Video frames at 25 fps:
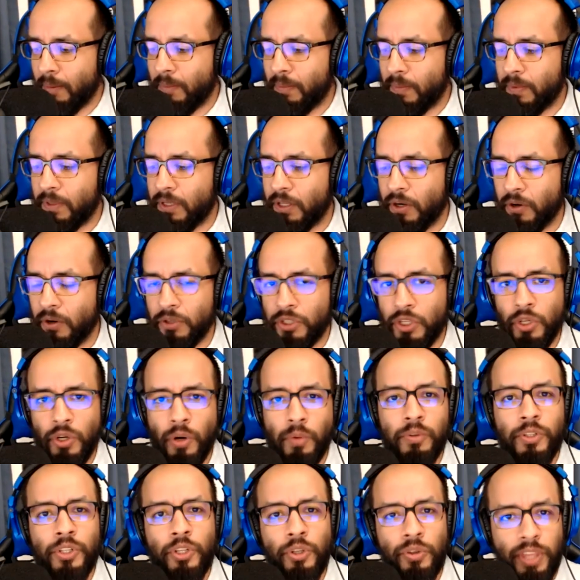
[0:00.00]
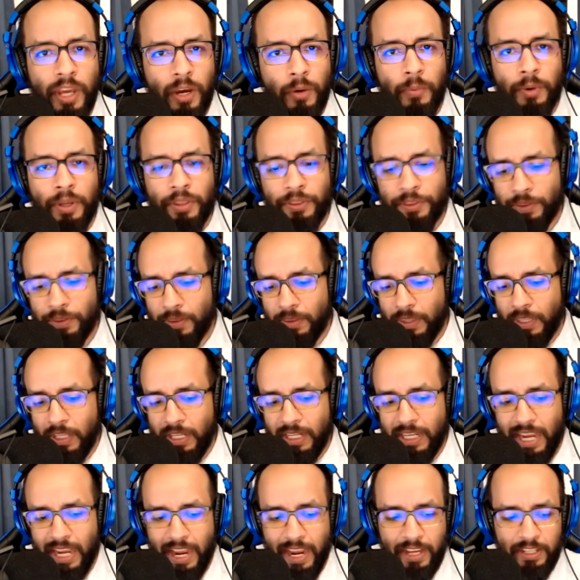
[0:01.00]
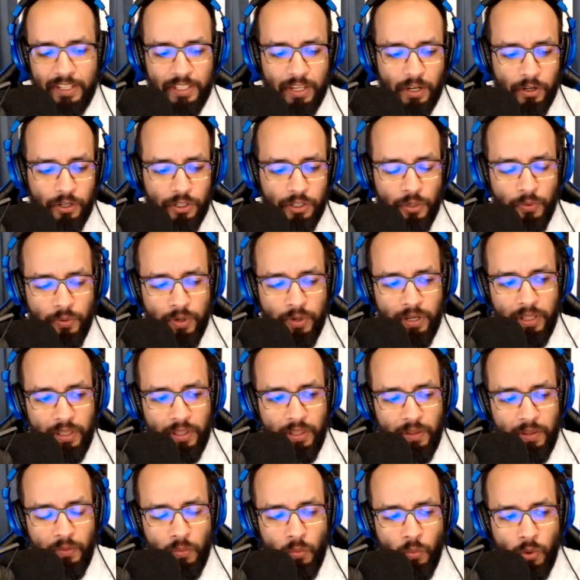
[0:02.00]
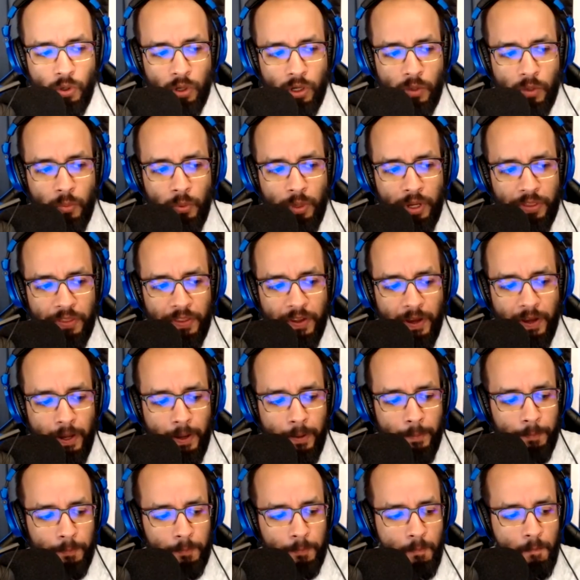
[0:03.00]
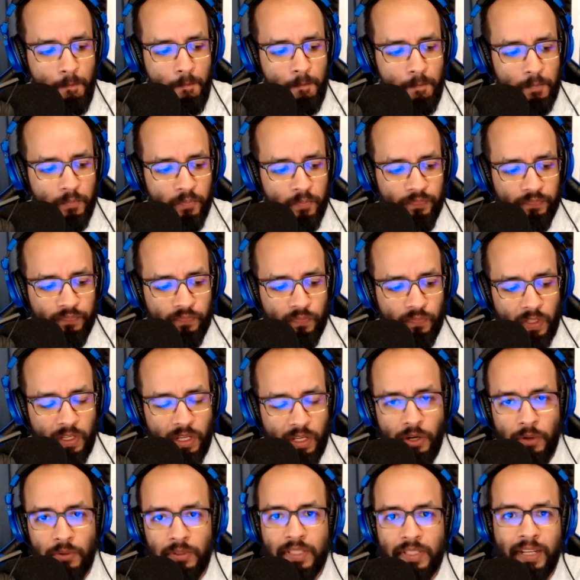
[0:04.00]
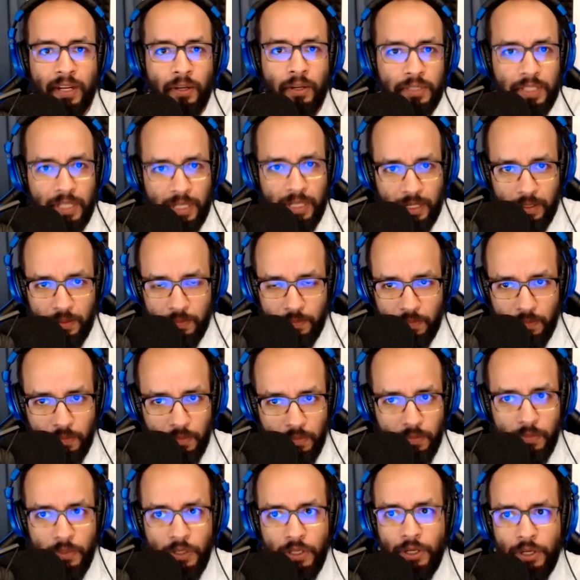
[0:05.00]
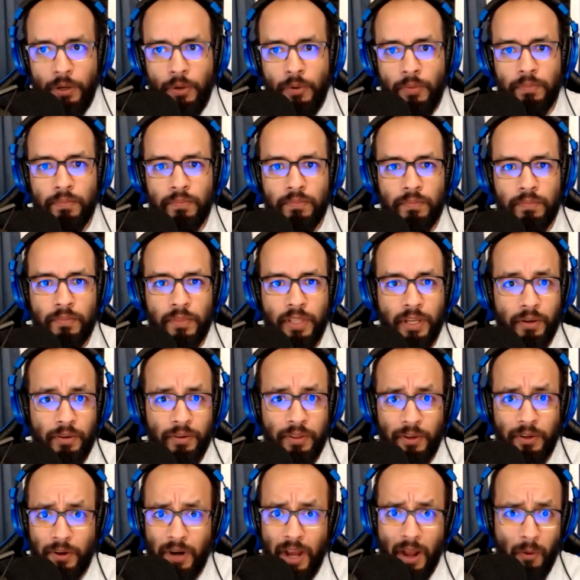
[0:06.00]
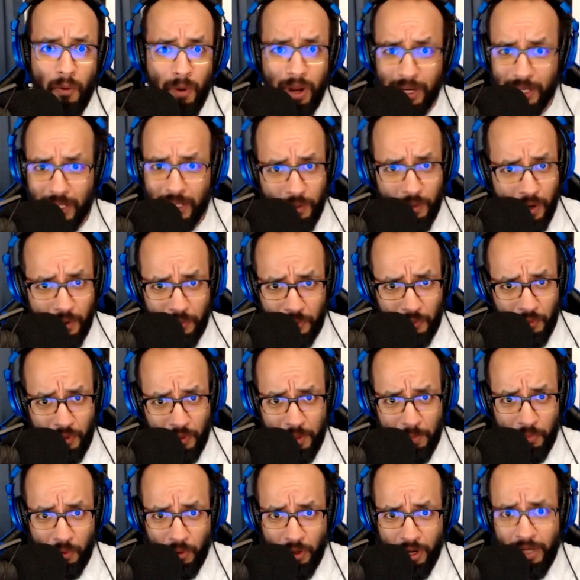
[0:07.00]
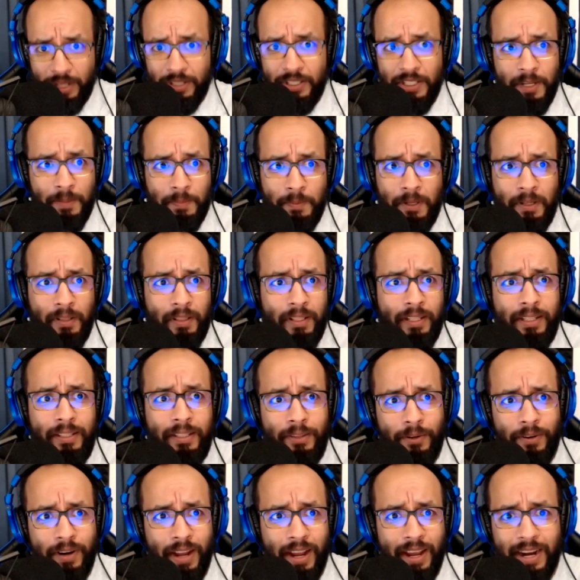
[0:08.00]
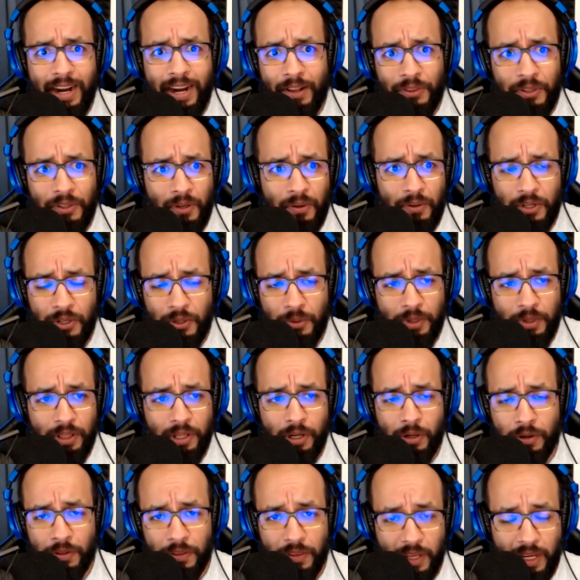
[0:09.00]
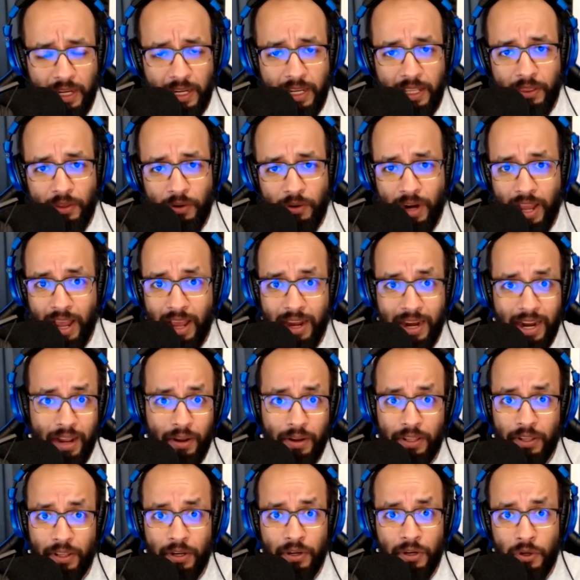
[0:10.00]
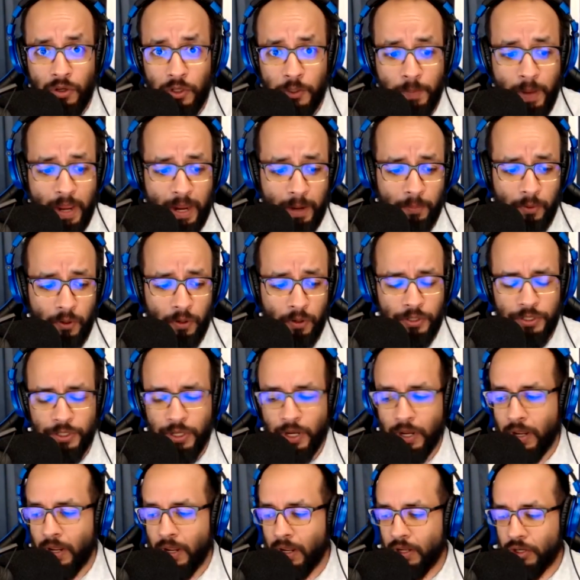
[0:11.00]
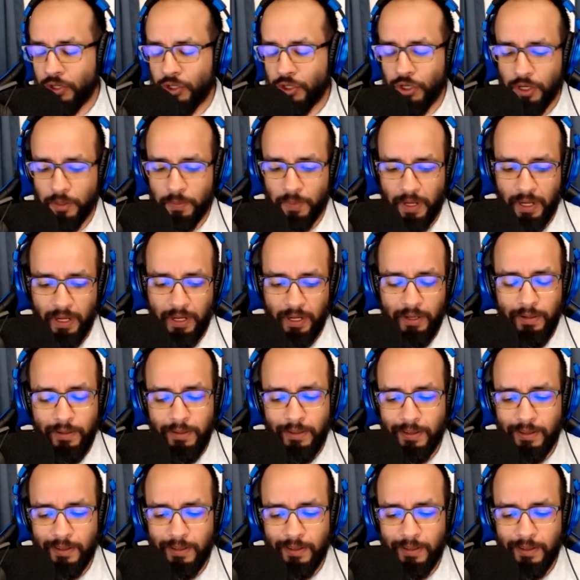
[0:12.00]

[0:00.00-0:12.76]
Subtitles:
You don't do that with the guys that are doing work with, Delta. They're not walking around with green berets typically. They're not out there doing their thing, and they're not out in the newspapers. Should be.